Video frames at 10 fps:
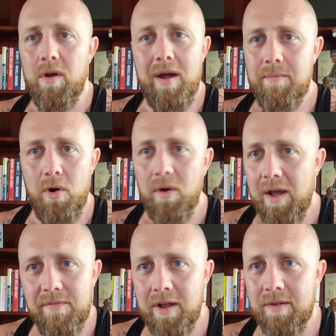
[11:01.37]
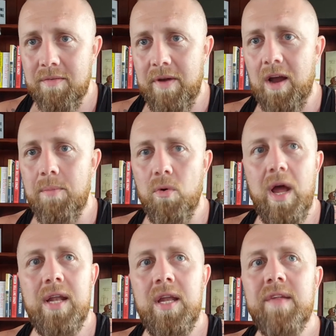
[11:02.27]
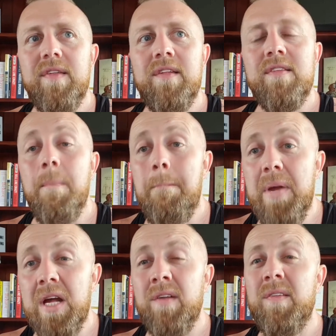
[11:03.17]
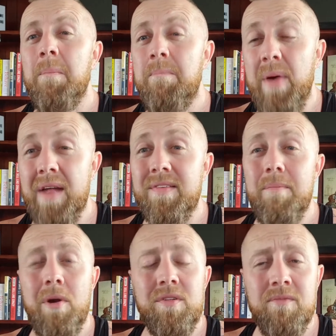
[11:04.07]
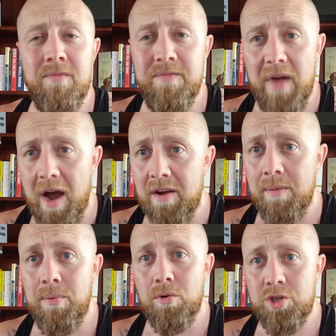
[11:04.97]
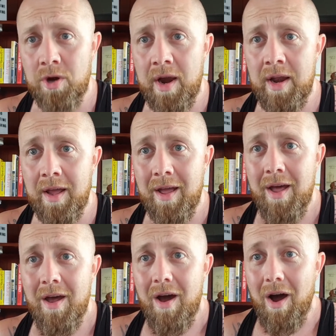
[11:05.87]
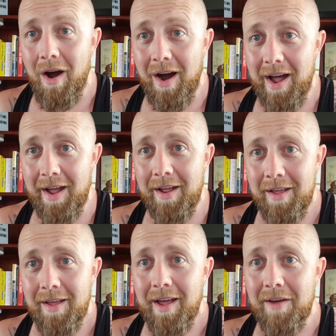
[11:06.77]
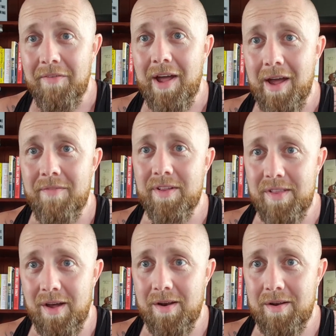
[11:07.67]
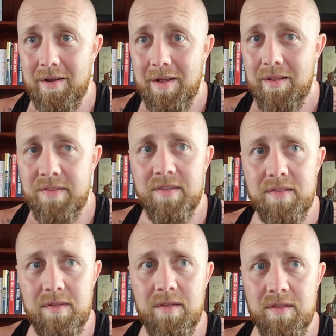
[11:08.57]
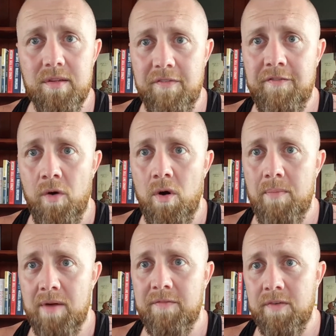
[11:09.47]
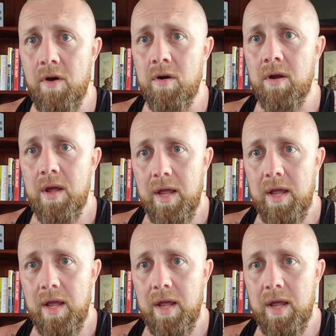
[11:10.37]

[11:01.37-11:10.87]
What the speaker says: our videos are valuable, and this is the biggest, best, most valuable training I have ever done. This is a 4-month long